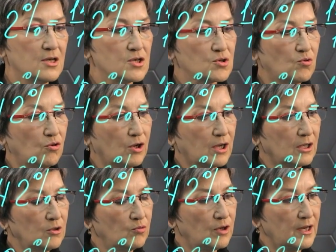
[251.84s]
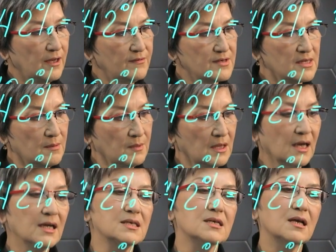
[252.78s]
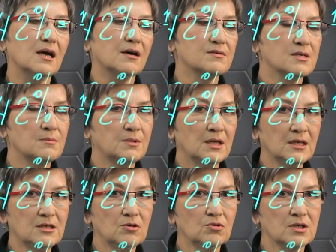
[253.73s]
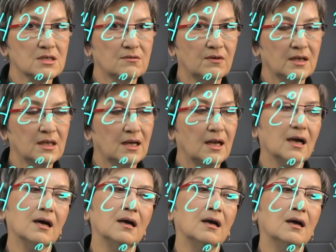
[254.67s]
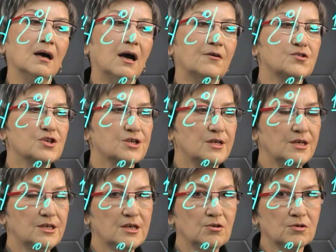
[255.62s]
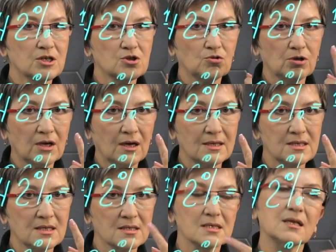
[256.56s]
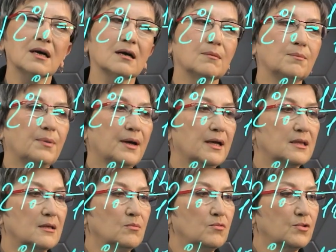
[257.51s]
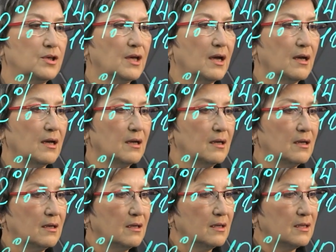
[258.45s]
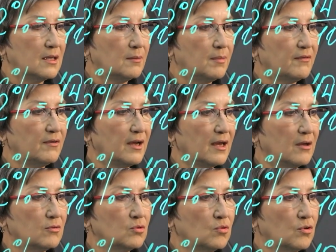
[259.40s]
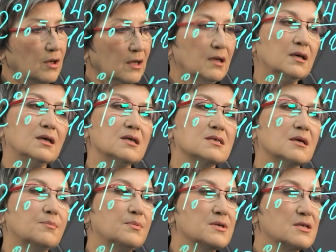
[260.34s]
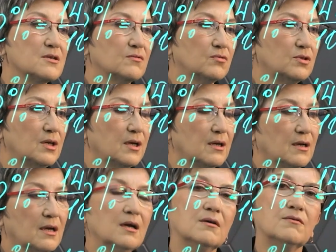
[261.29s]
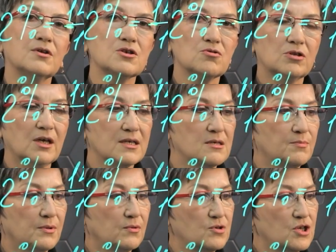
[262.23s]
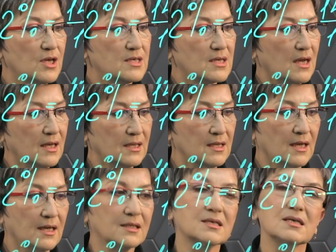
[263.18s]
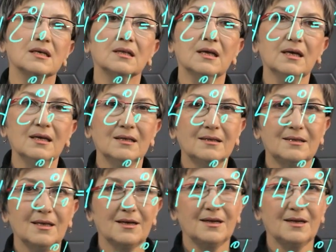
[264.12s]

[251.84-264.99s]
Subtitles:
and we have 2 zeros in the denominator, and in the numerator we only have 1 sign. So I'm gonna add a 0 and write 3. The result is 1.3 hundredths.